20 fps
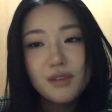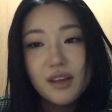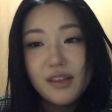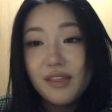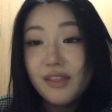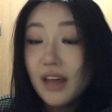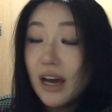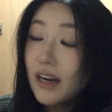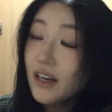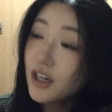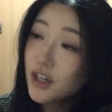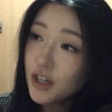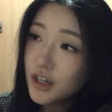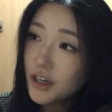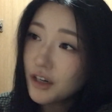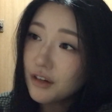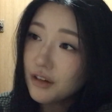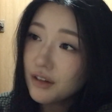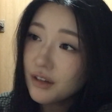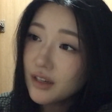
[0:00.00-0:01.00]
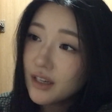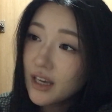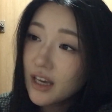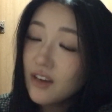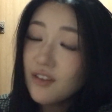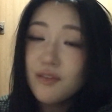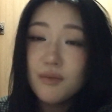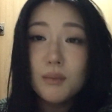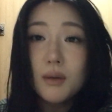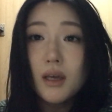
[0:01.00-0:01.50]
That girl
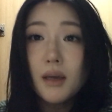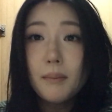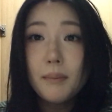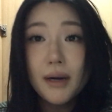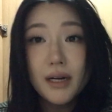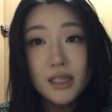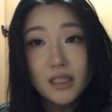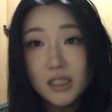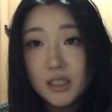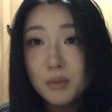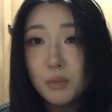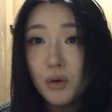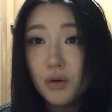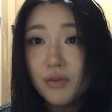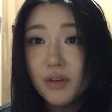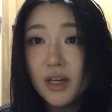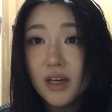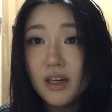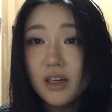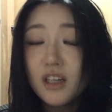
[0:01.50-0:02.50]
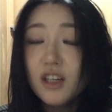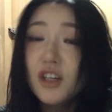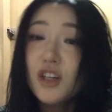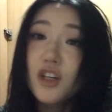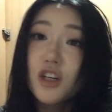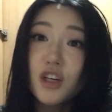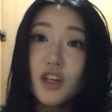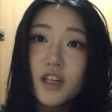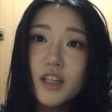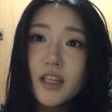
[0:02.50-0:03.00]
gave me body dysmorphia.
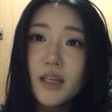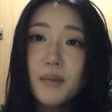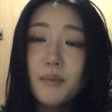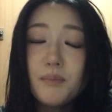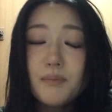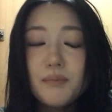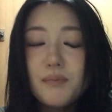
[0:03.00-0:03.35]
Girly.